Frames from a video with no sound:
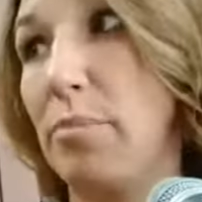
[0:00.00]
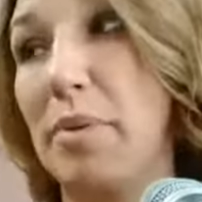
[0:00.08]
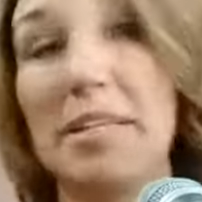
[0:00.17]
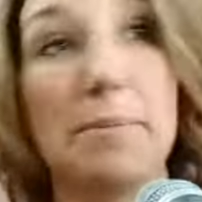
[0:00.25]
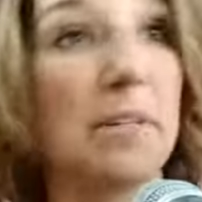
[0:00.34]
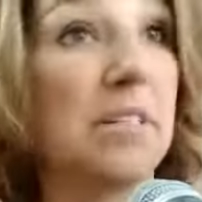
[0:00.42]

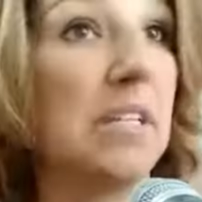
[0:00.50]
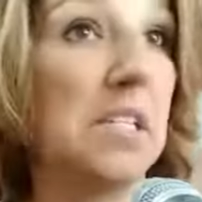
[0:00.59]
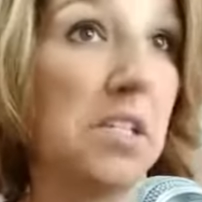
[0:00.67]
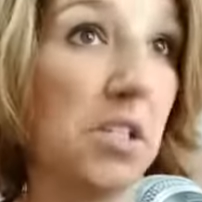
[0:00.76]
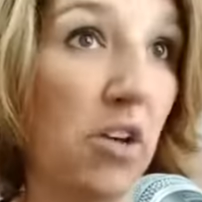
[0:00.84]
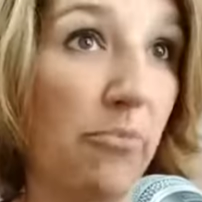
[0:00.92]
Baseball
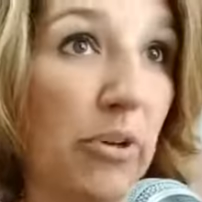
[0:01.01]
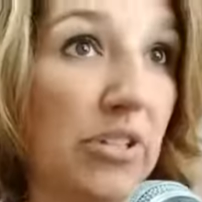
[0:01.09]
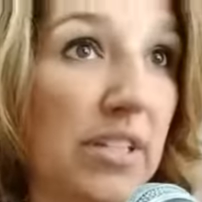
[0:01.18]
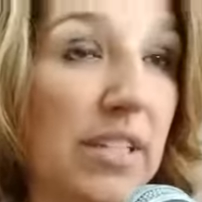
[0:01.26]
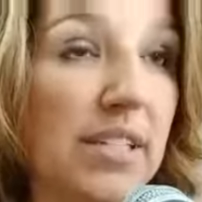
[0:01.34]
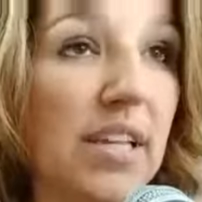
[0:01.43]
season, softball
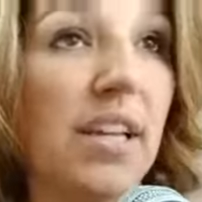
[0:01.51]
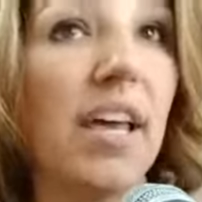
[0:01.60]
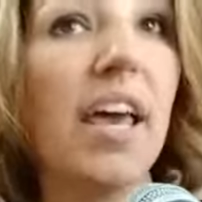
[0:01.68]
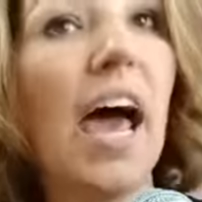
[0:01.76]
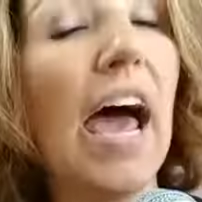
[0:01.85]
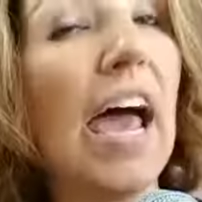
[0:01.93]
season,
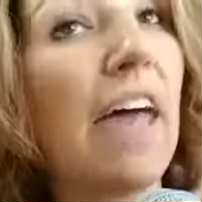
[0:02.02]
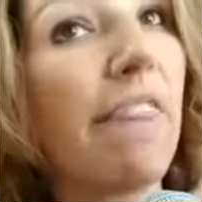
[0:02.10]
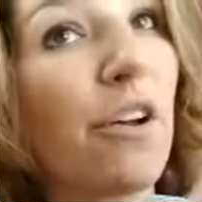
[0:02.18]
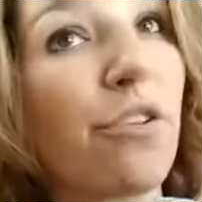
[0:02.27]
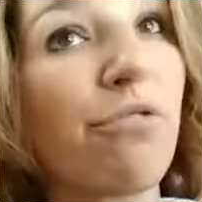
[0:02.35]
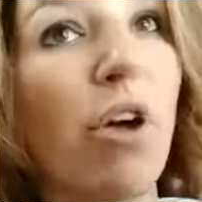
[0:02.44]
and
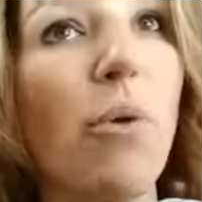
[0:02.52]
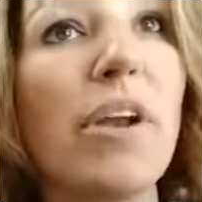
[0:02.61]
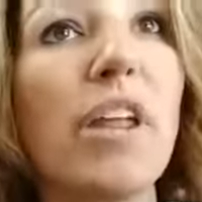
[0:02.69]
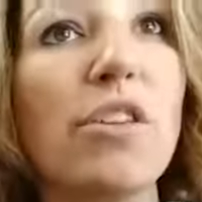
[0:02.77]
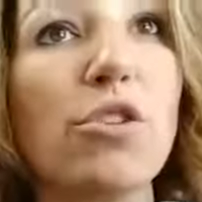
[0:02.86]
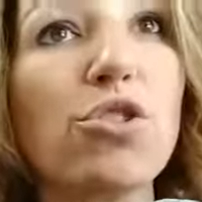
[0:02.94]
they're throwing
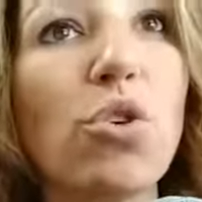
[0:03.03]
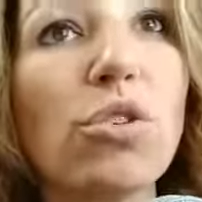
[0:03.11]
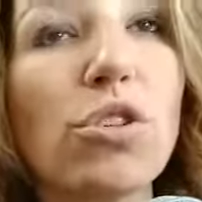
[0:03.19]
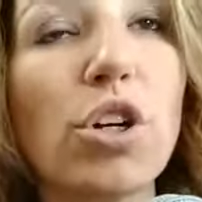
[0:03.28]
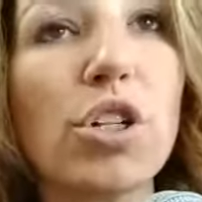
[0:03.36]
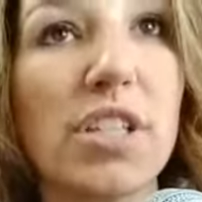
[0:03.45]
and their shoulder
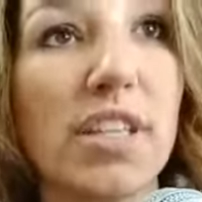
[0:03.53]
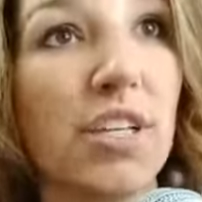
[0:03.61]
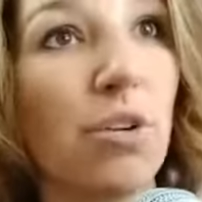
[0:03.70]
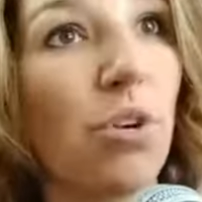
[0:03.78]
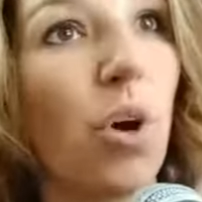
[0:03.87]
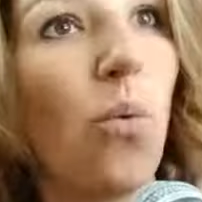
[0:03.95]
hurts and they
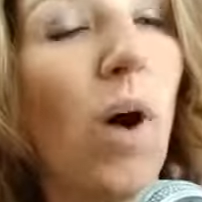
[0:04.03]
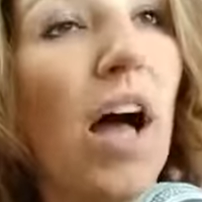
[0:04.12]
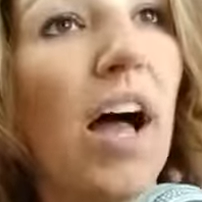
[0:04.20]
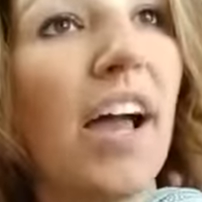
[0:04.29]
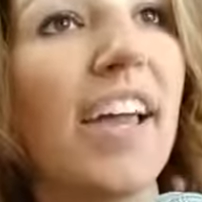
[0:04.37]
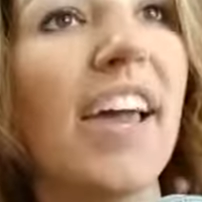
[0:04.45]
don't know
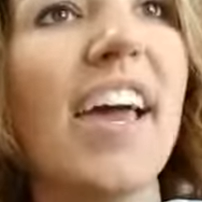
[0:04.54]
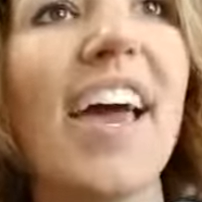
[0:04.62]
why.